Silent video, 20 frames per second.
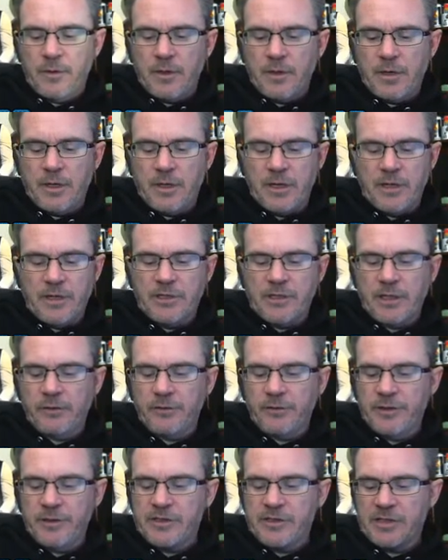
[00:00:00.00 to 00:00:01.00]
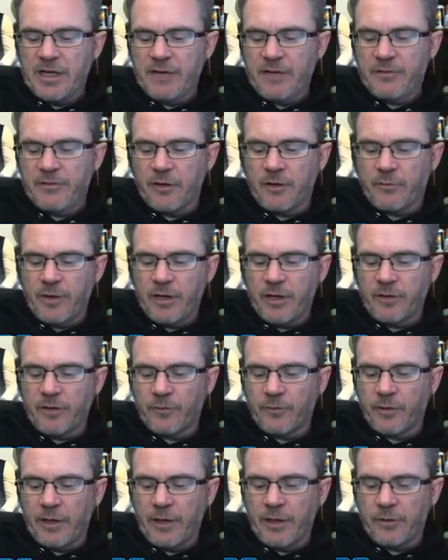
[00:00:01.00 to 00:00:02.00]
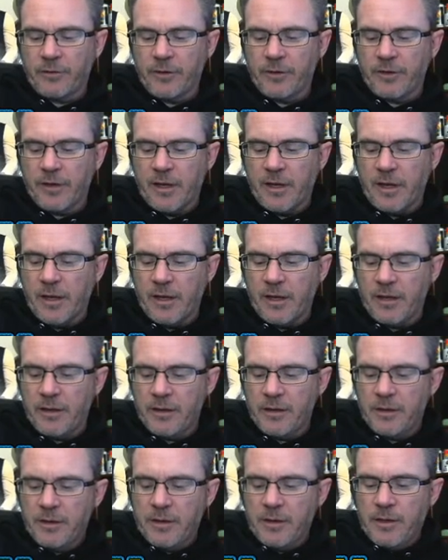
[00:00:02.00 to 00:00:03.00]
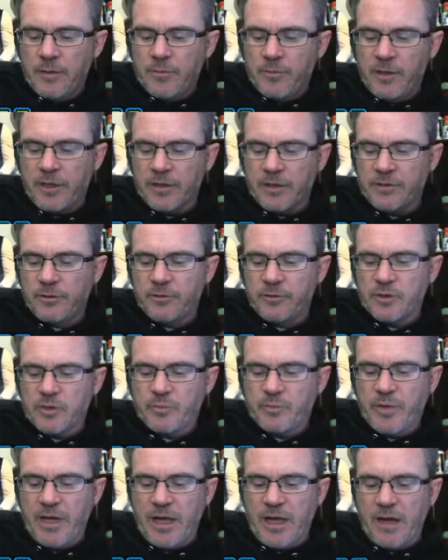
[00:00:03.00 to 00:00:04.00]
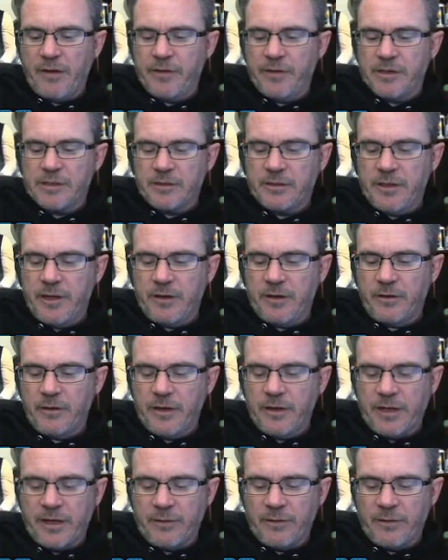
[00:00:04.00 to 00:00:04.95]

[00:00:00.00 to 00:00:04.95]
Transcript: Uh, generally, save the arena for later in the day because Nooch's payout is later, and I